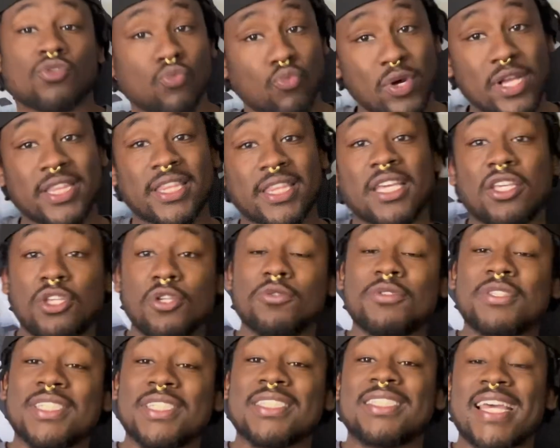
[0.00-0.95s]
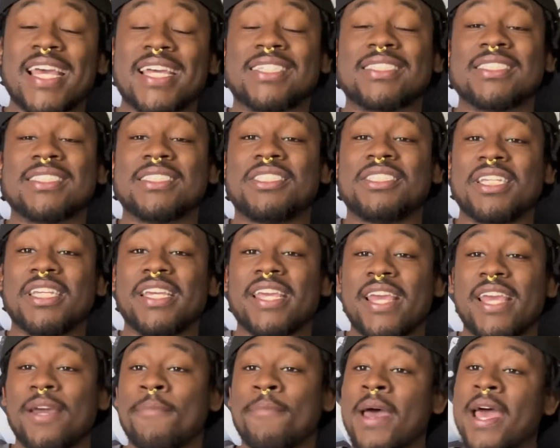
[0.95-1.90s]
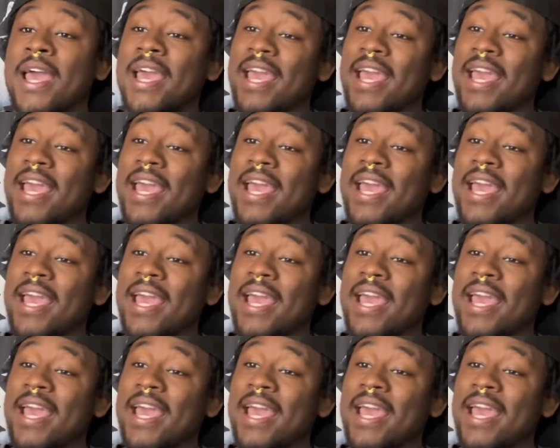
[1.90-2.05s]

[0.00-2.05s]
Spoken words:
with the Houston Texans GM